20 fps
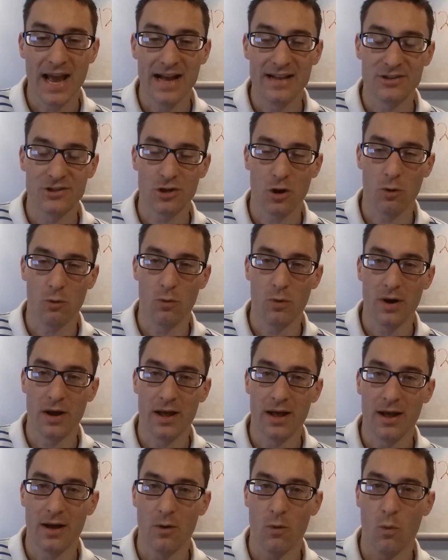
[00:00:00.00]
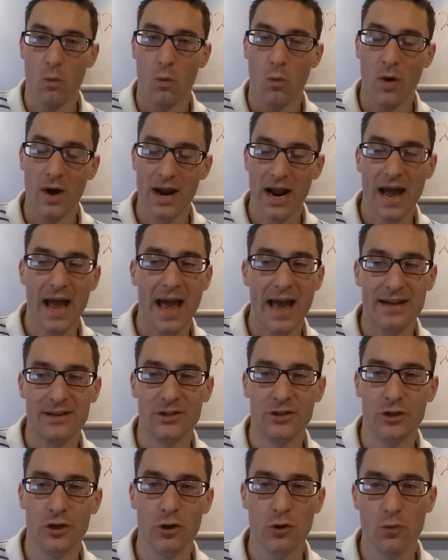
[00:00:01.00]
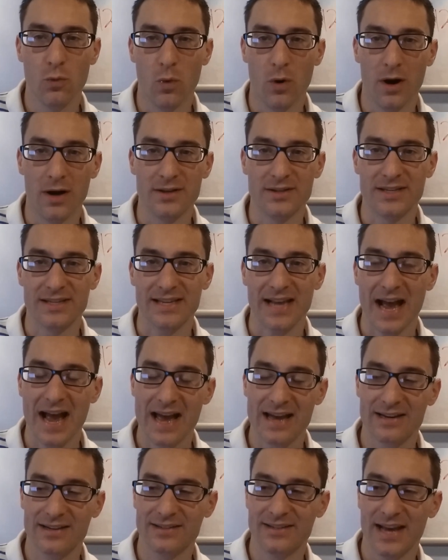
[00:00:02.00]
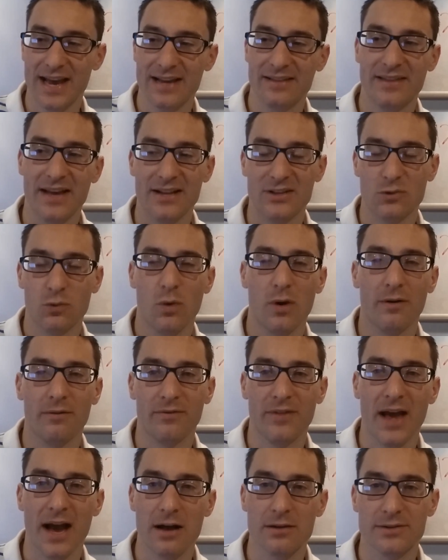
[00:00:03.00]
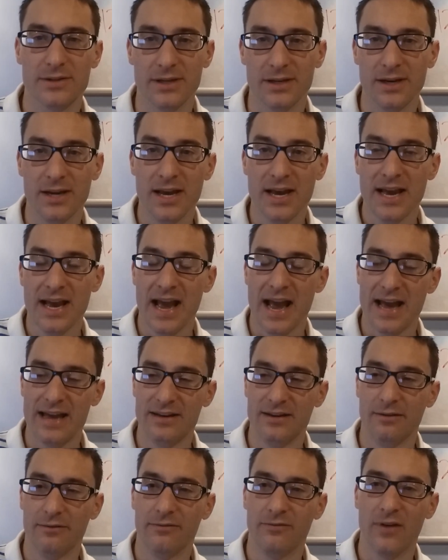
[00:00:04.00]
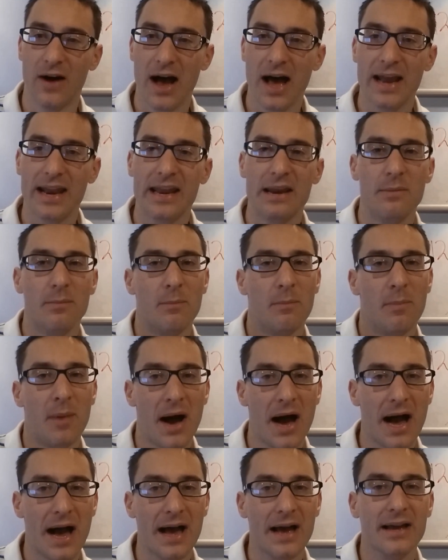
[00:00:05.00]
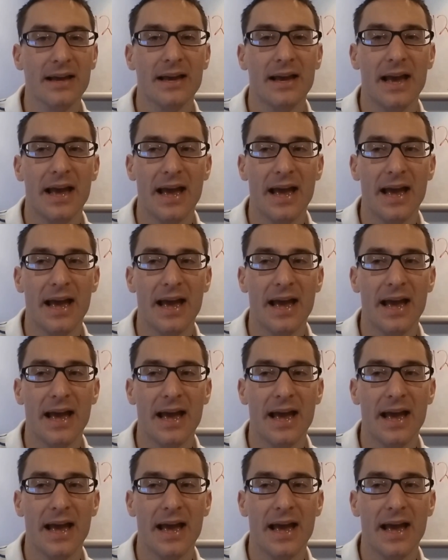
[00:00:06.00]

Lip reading: And so what I had to do was I had to take that $12,000 and divide it by